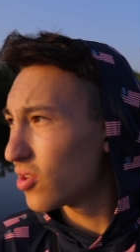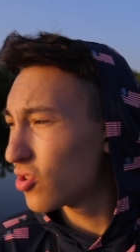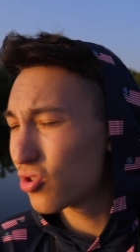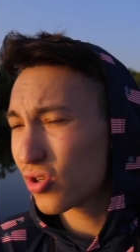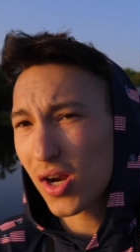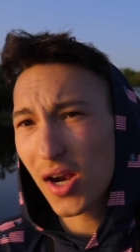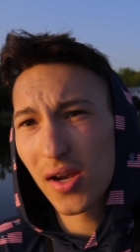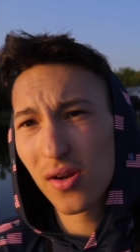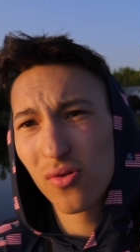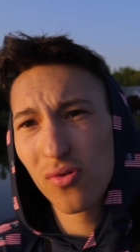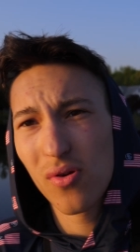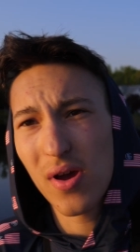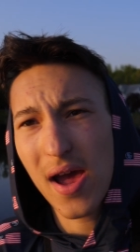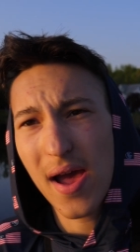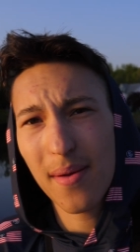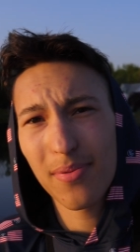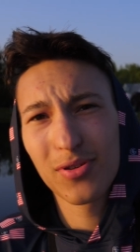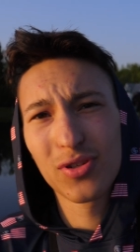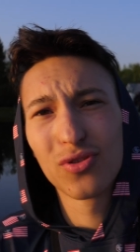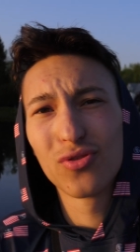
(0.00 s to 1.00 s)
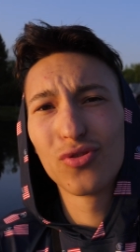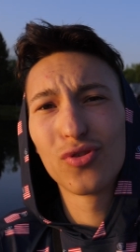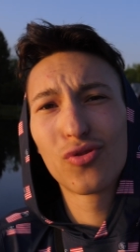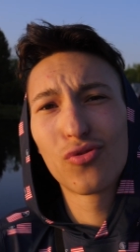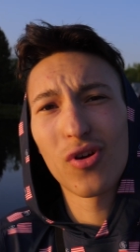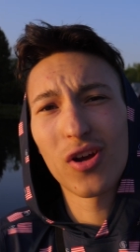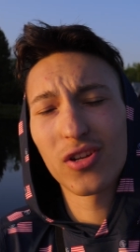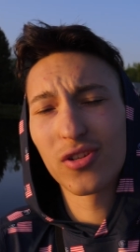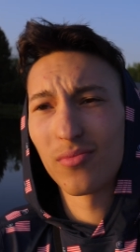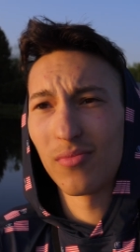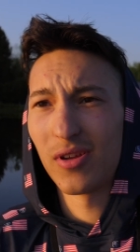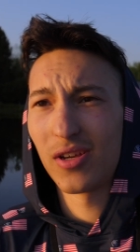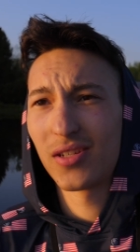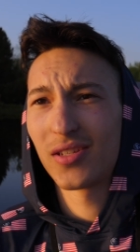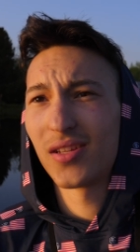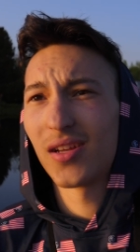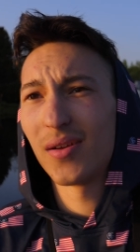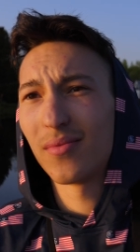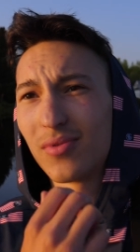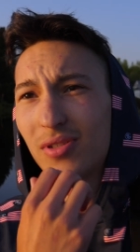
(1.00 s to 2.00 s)
Try to absolutely crush them
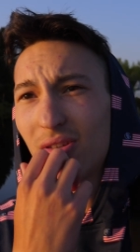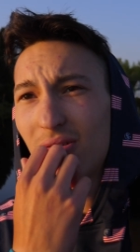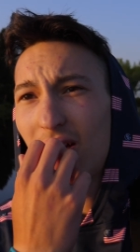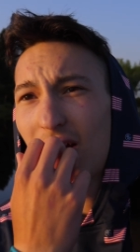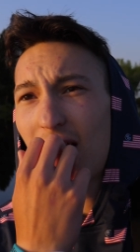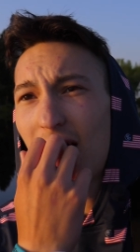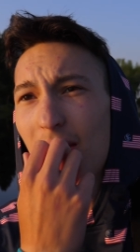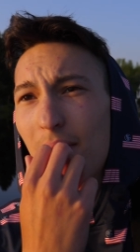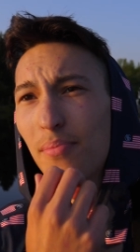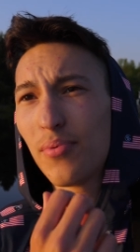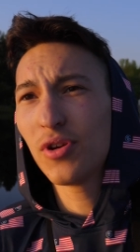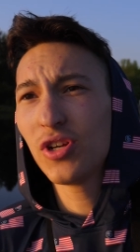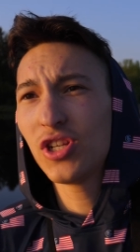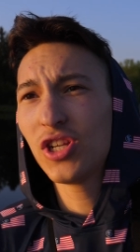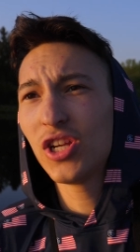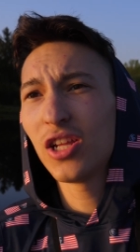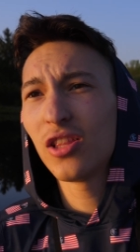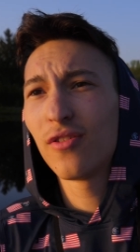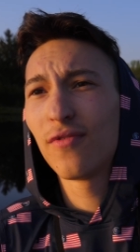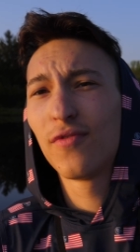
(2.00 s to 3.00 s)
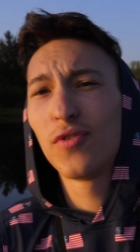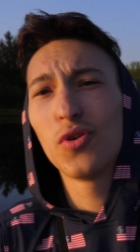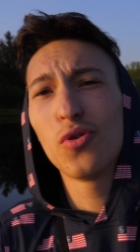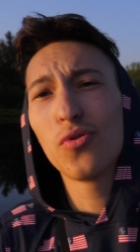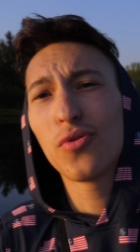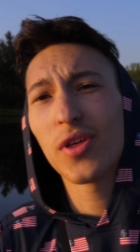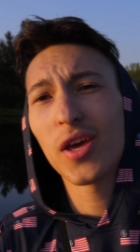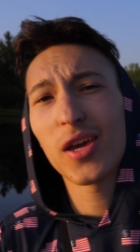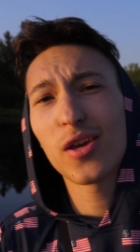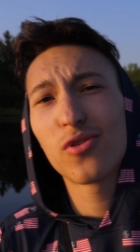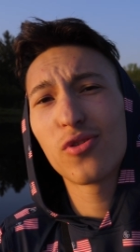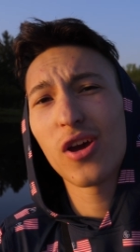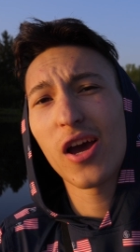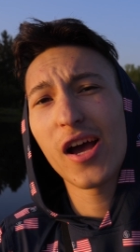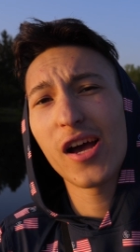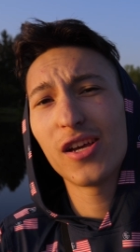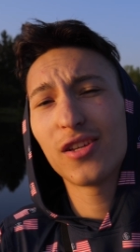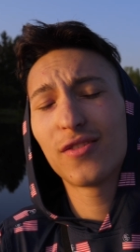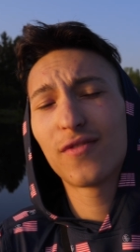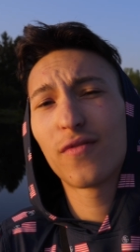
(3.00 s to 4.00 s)
next time. So I appreciate the view. Thank you
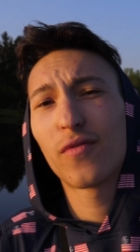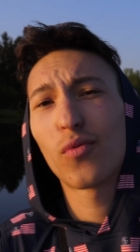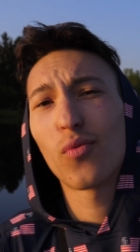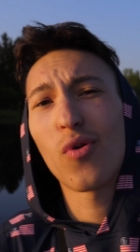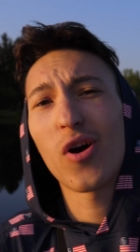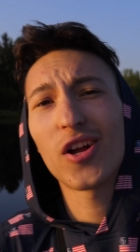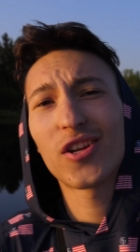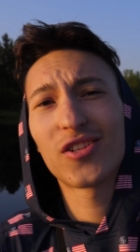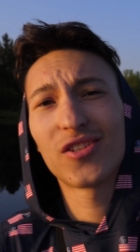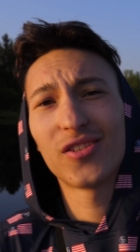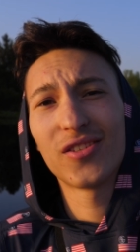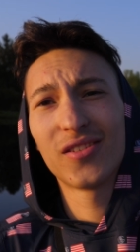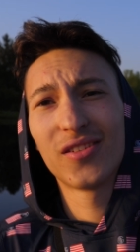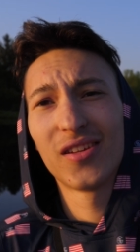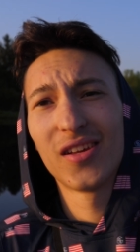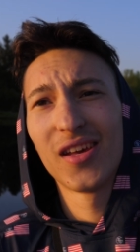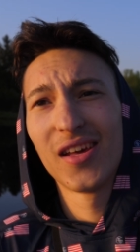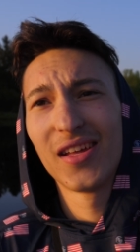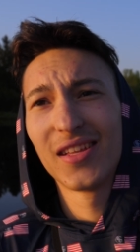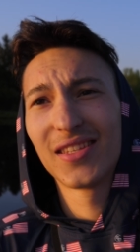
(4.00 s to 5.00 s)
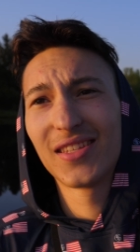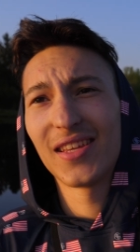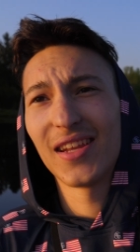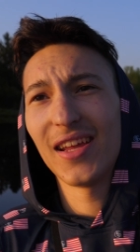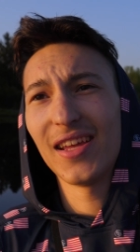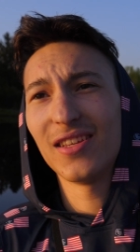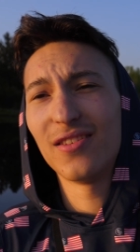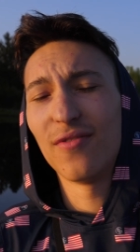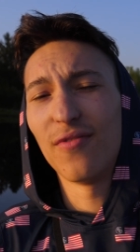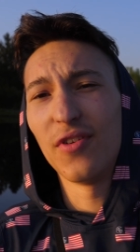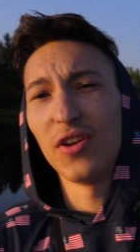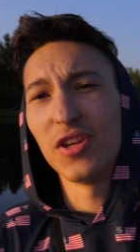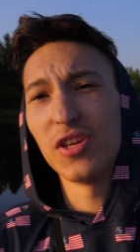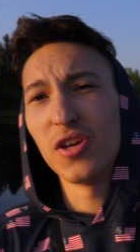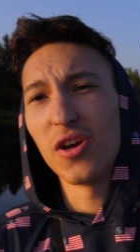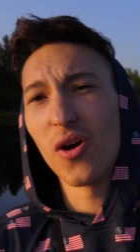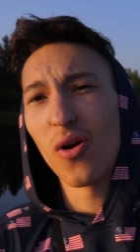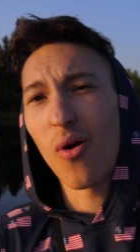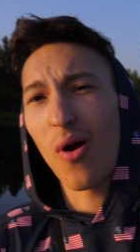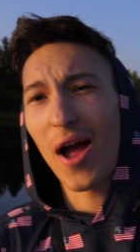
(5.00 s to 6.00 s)
guys for watching today's
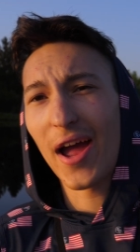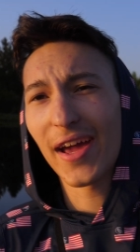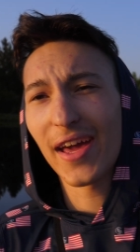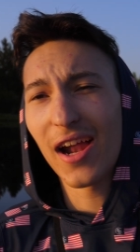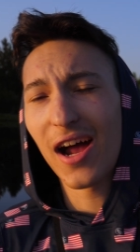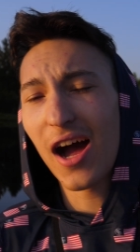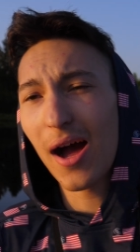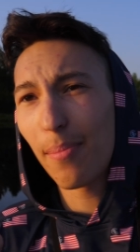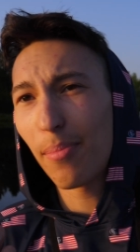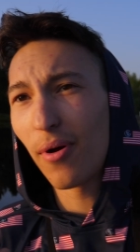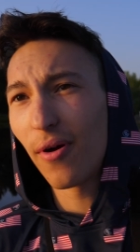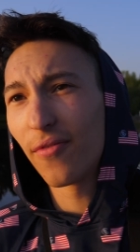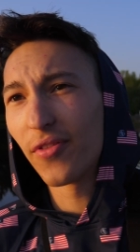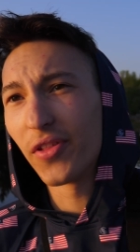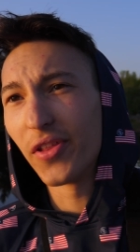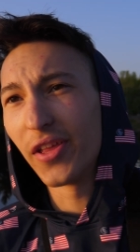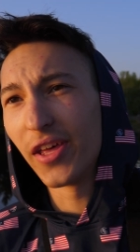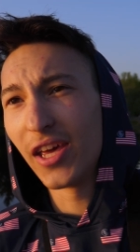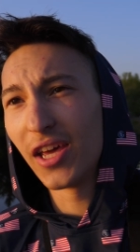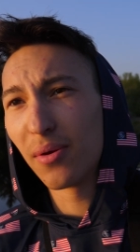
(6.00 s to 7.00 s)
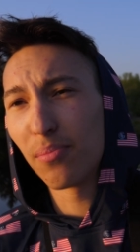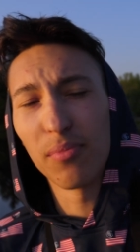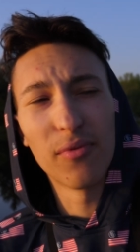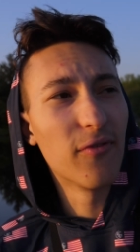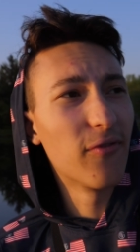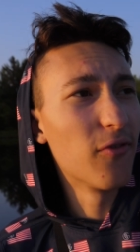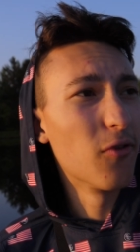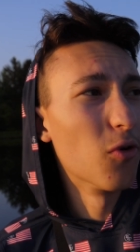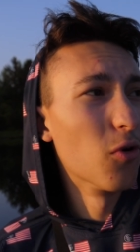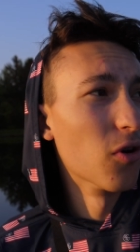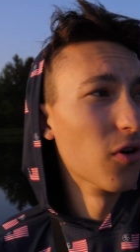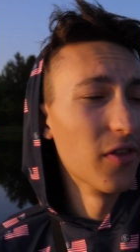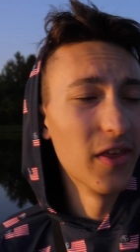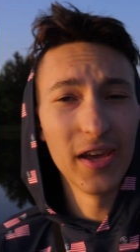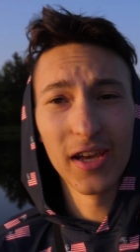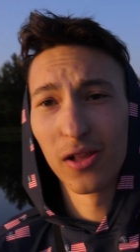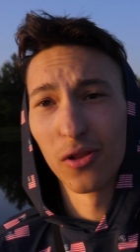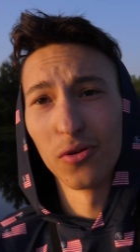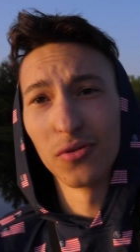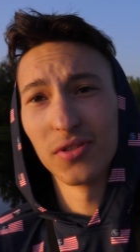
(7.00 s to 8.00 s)
video. I gotta hop off the lake before
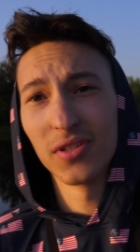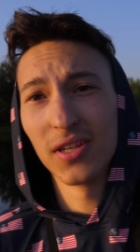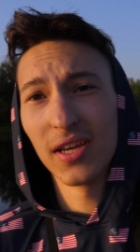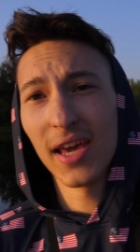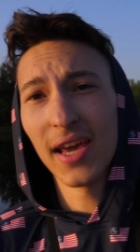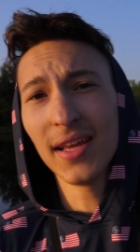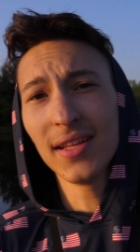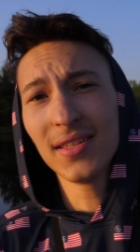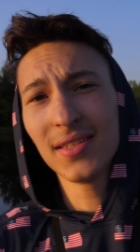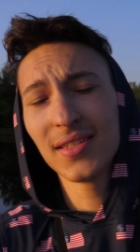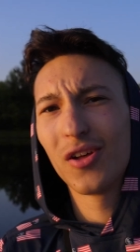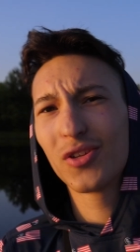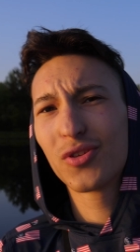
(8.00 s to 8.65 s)
they close the gates.